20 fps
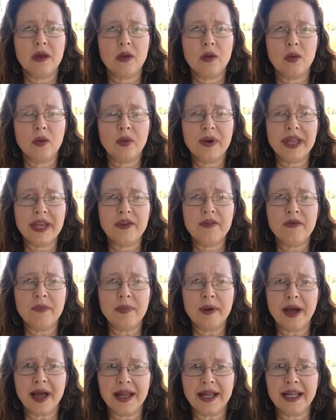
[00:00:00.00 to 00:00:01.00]
we've
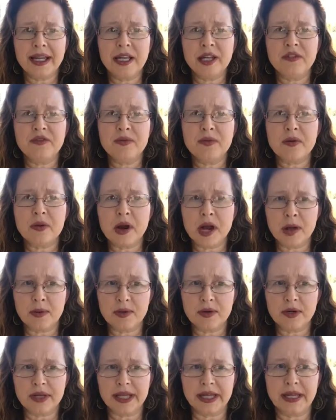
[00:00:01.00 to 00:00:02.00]
bought enough
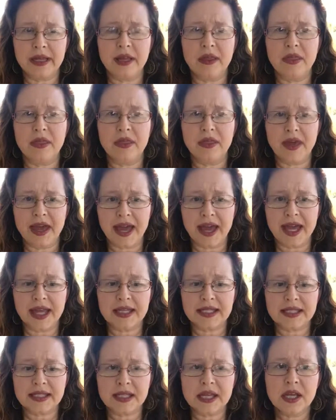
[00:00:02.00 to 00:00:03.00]
property that
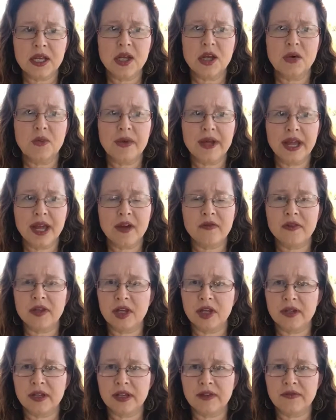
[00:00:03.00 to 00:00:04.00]
we have
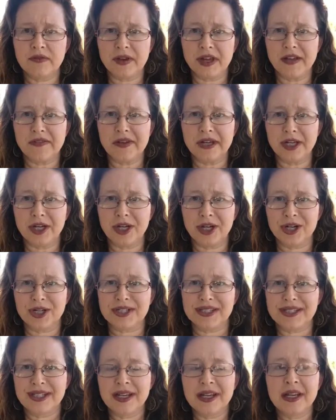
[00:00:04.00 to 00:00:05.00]
nearly 5 acres,
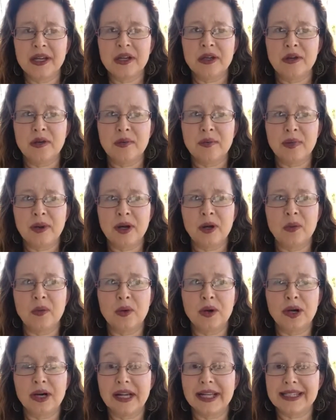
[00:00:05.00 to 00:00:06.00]
but
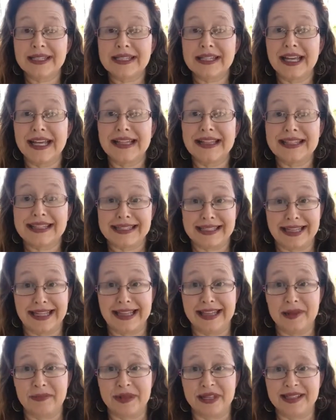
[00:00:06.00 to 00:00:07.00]
we're inside the city
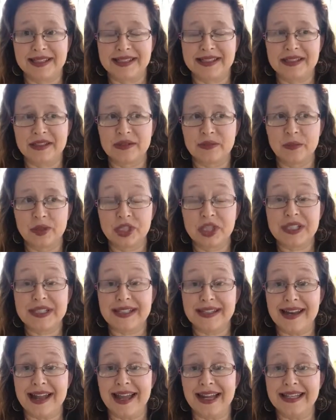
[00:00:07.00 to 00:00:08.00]
limits, which is
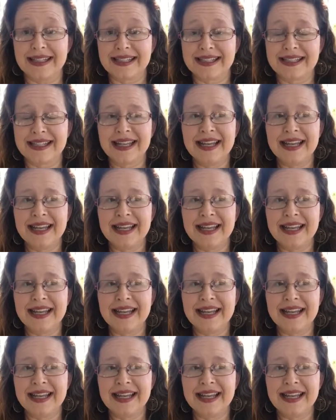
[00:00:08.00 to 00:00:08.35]
nice.